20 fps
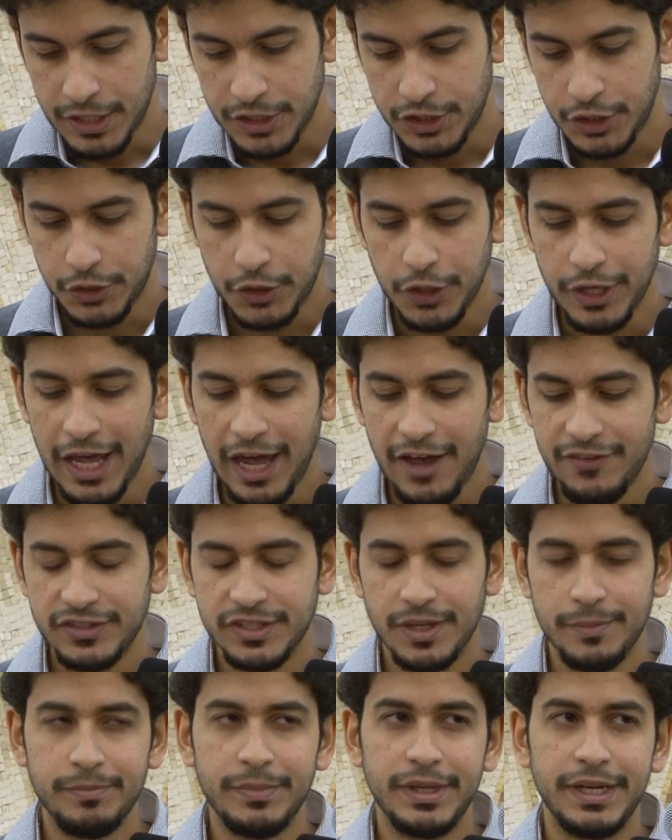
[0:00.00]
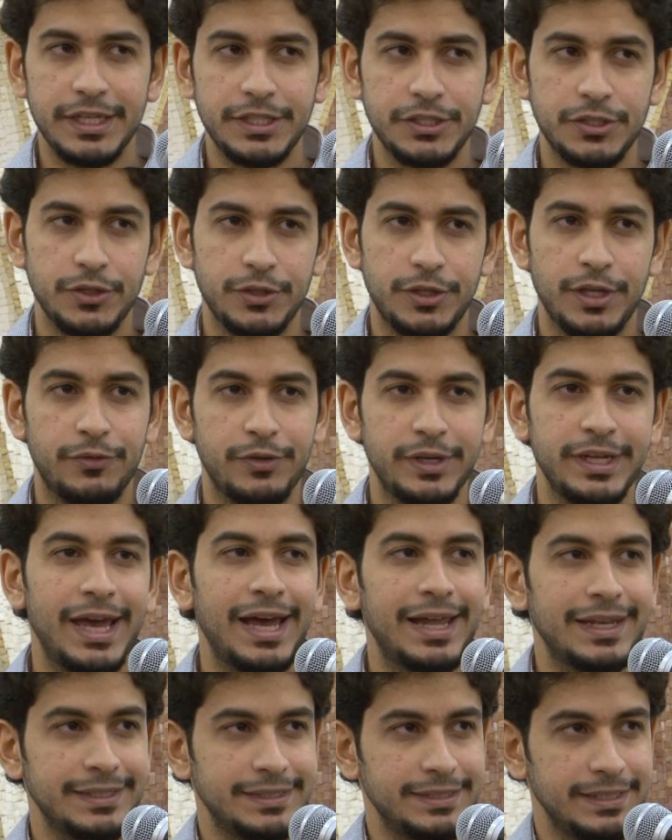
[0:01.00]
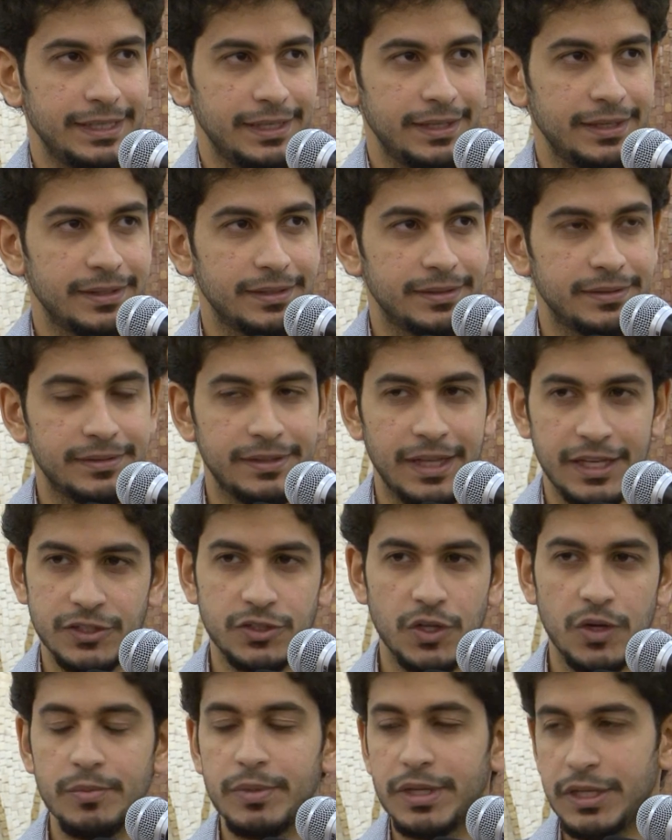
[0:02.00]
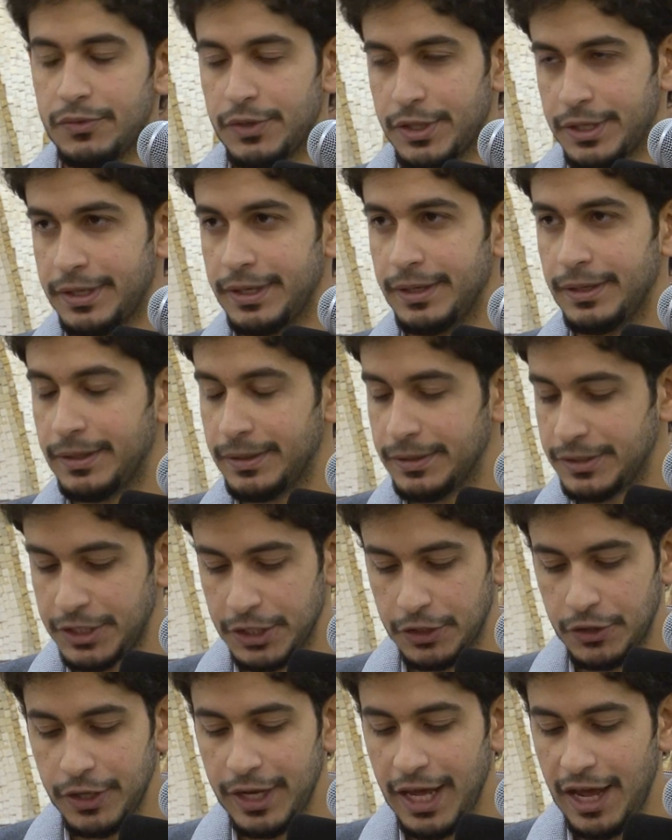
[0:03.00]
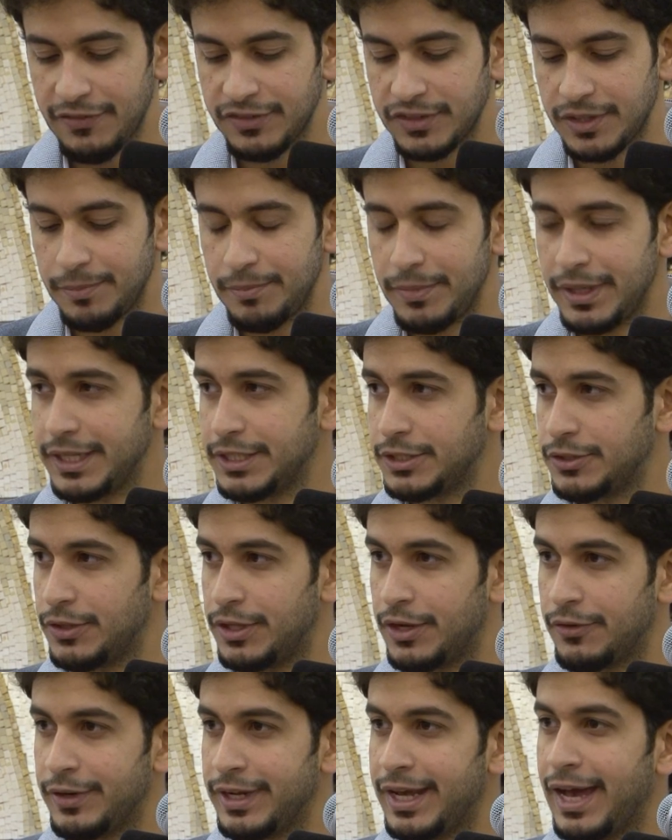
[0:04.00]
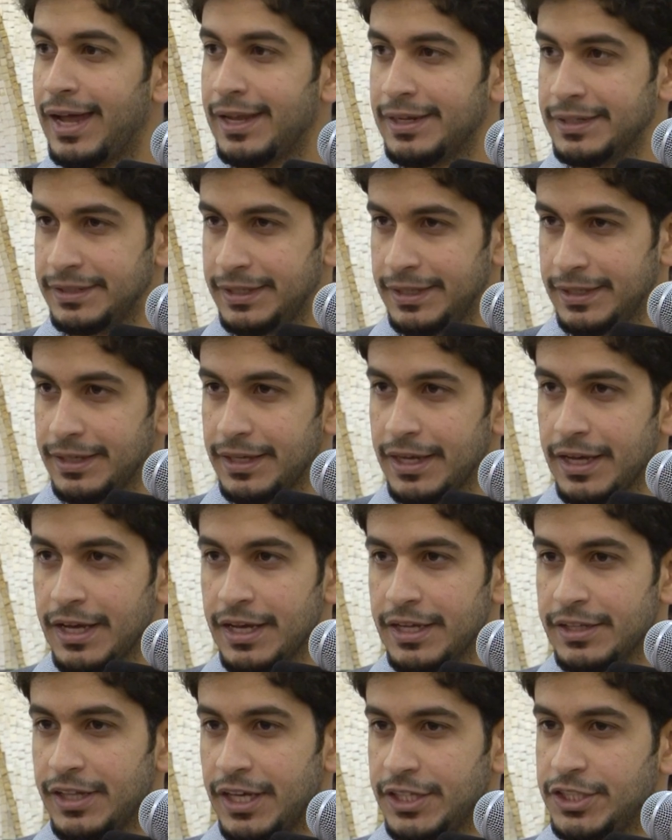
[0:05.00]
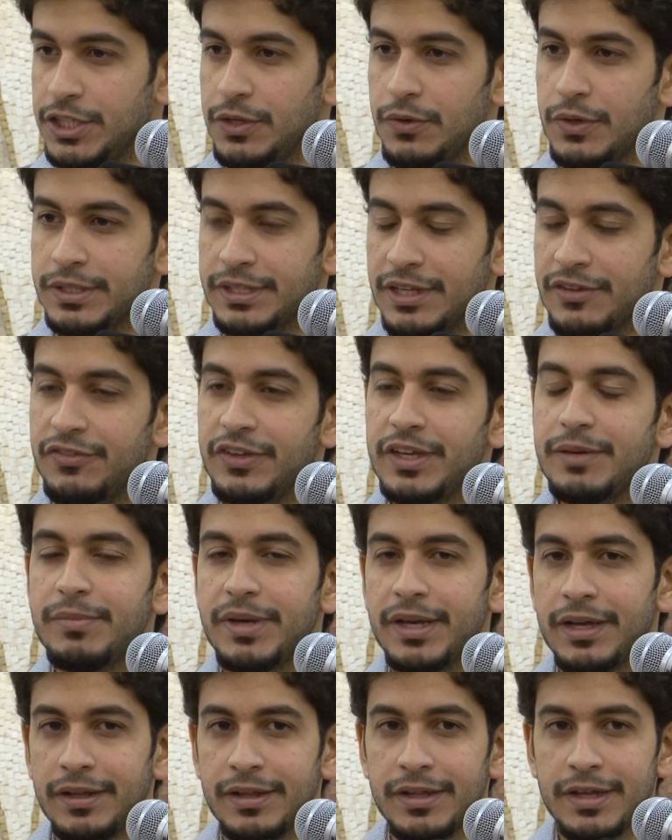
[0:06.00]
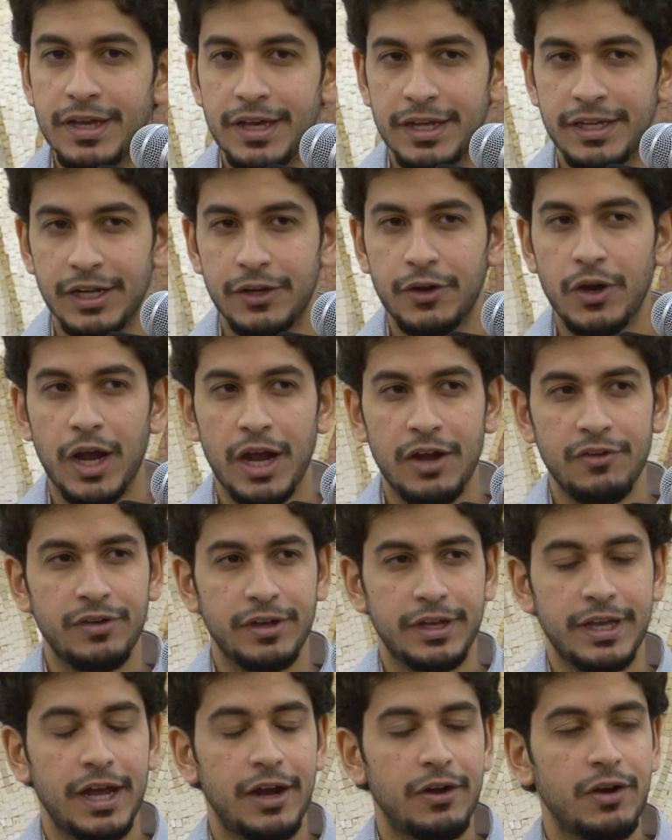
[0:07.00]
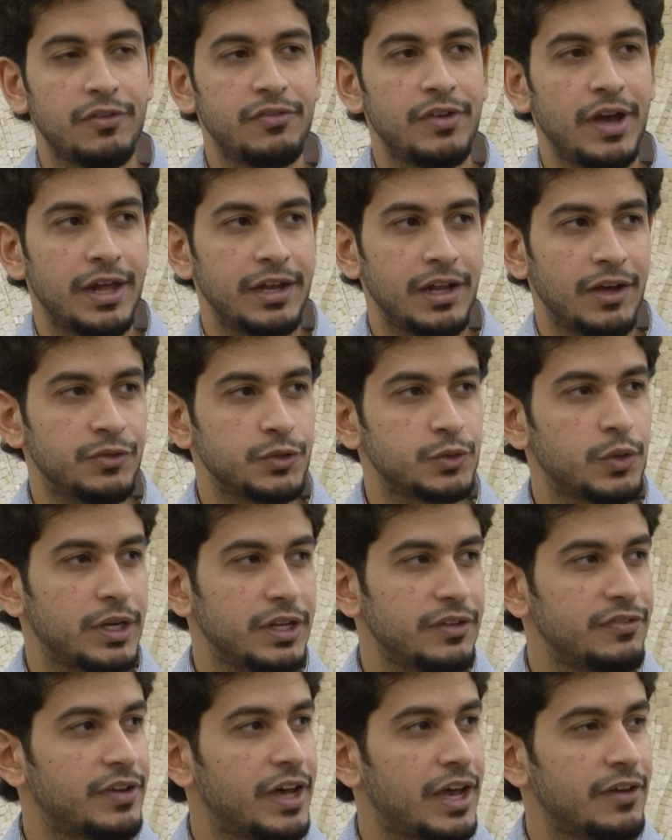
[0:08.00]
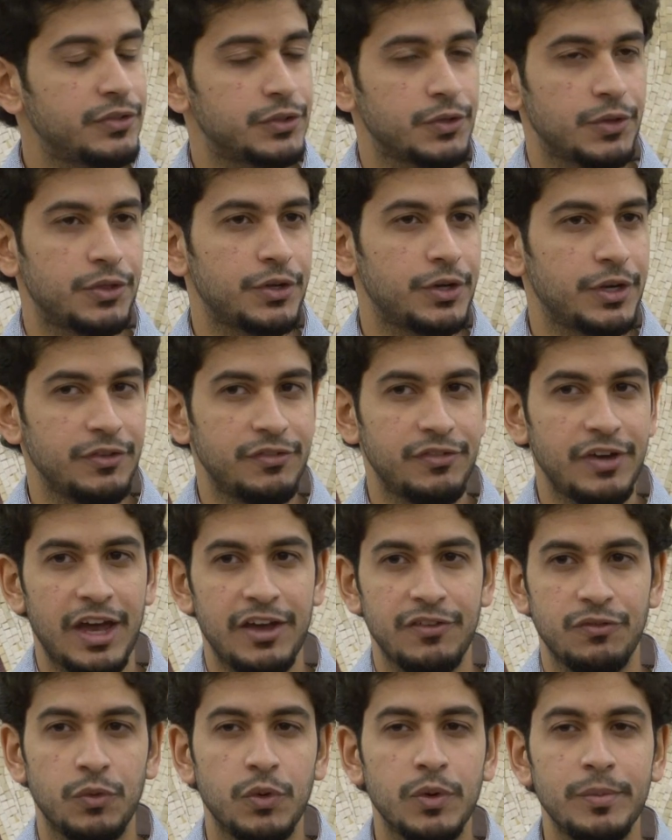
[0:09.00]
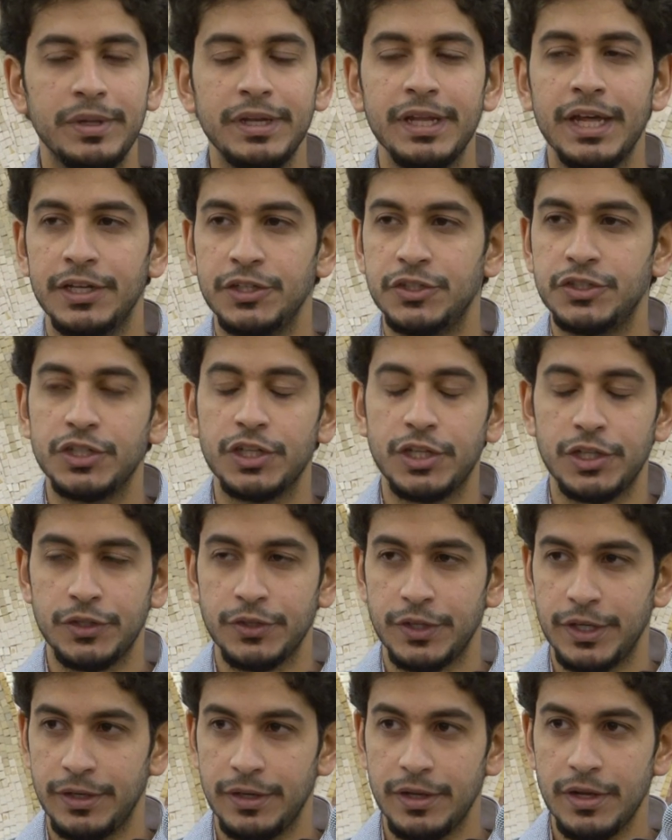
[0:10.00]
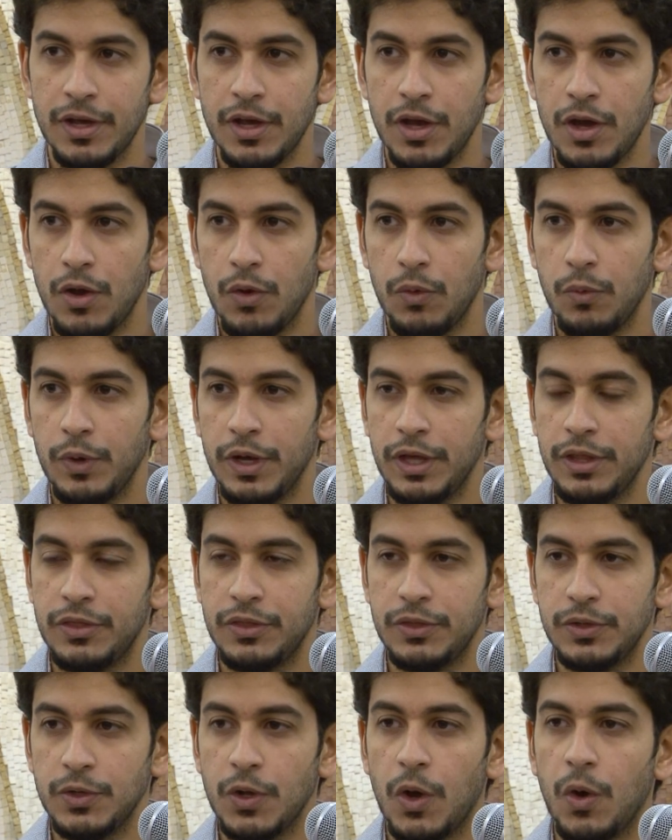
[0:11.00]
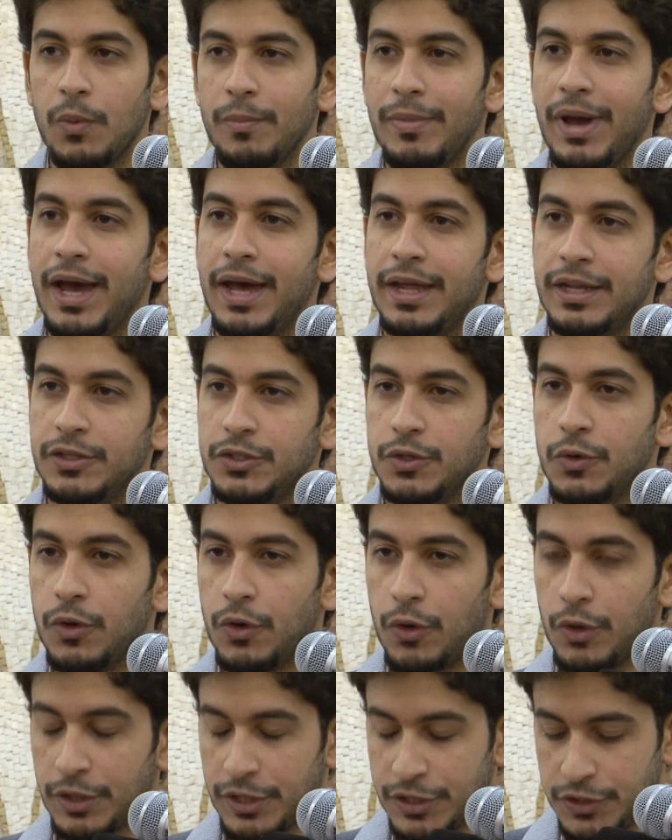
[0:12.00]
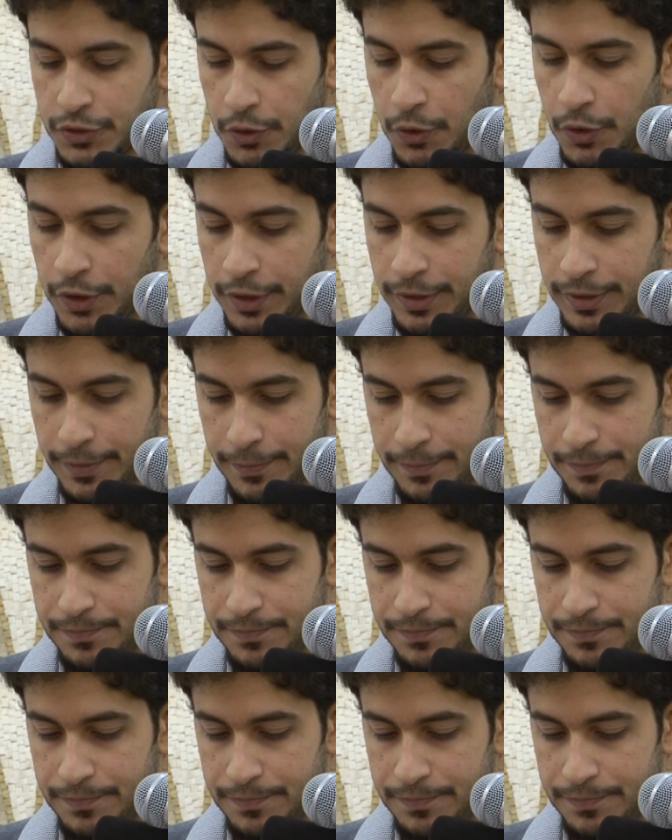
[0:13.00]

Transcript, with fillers: She could have submitted to the reality that so many were killed. She could have submitted to the reality that she was a female in a caravan of 25 to 35 women and children with no man to hold a sword.